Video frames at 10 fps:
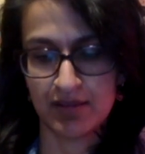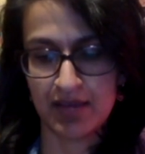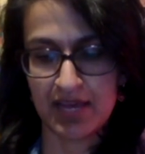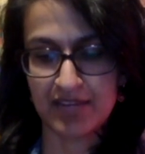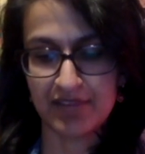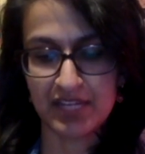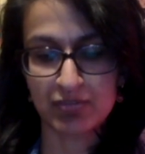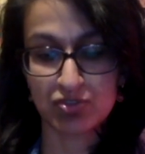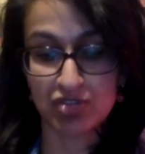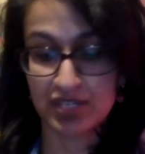and if
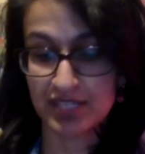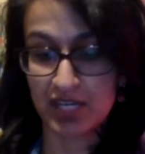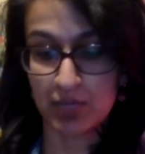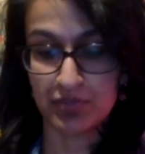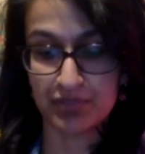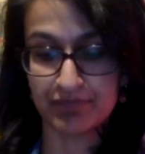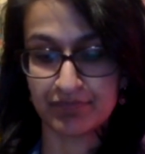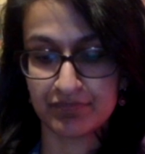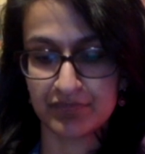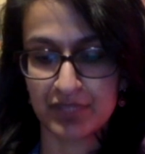anyone tried to help them,
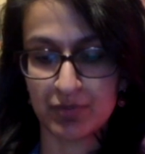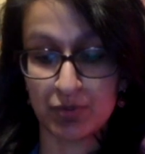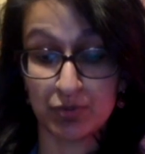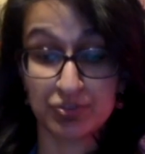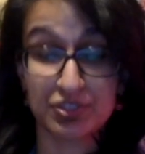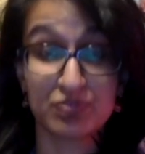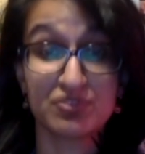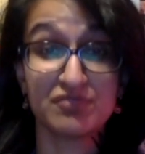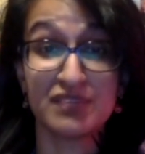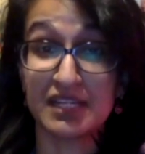they were also
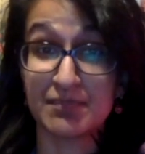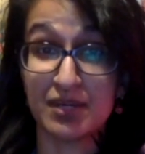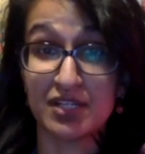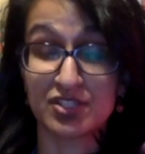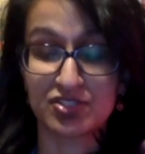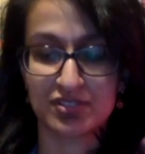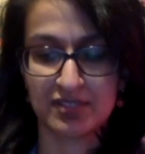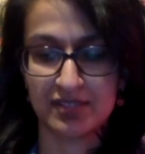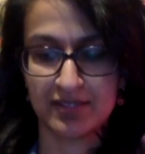severely punished.